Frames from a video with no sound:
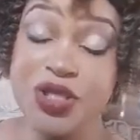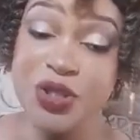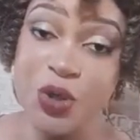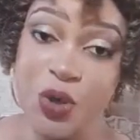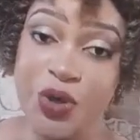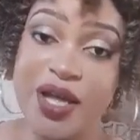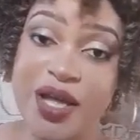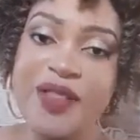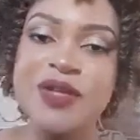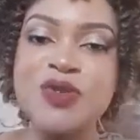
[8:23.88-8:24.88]
So
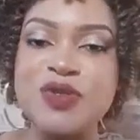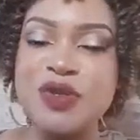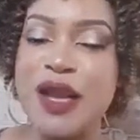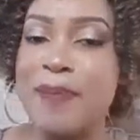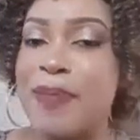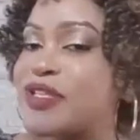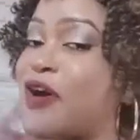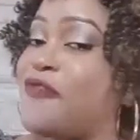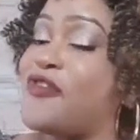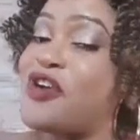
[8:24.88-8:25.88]
that was all
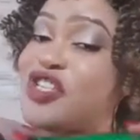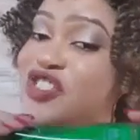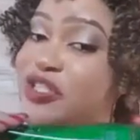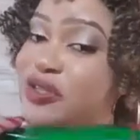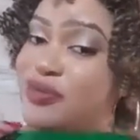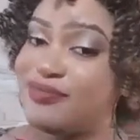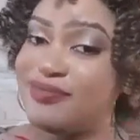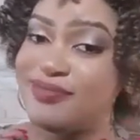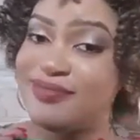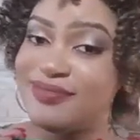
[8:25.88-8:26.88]
about aloe vera
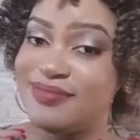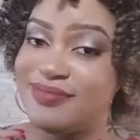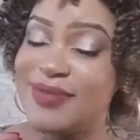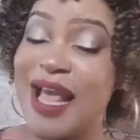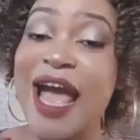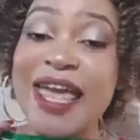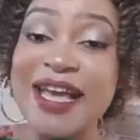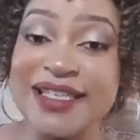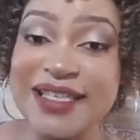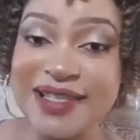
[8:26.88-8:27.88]
gel.
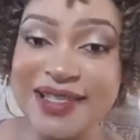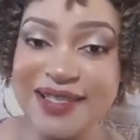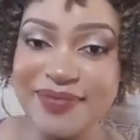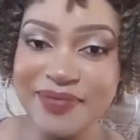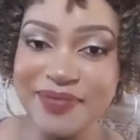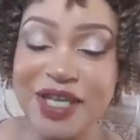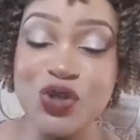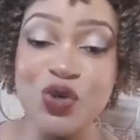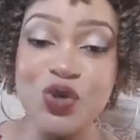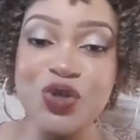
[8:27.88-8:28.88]
Get it,
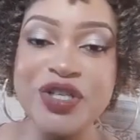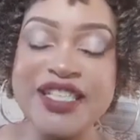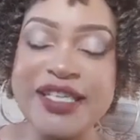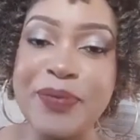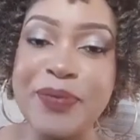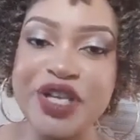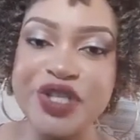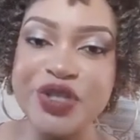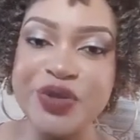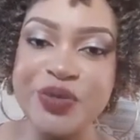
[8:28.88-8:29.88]
it will not
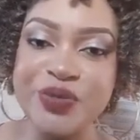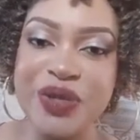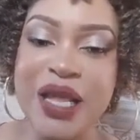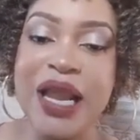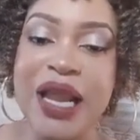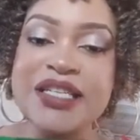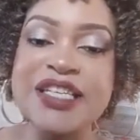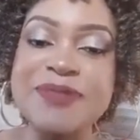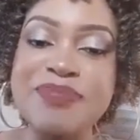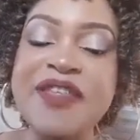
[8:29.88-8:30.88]
disappoint you.
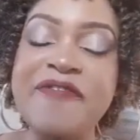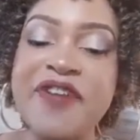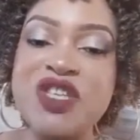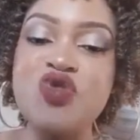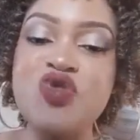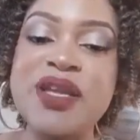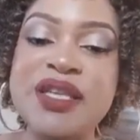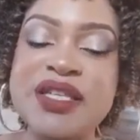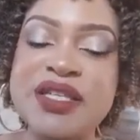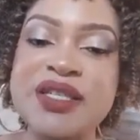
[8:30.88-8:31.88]
Let it be the first
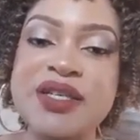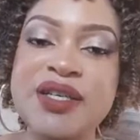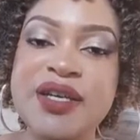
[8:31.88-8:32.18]
remedy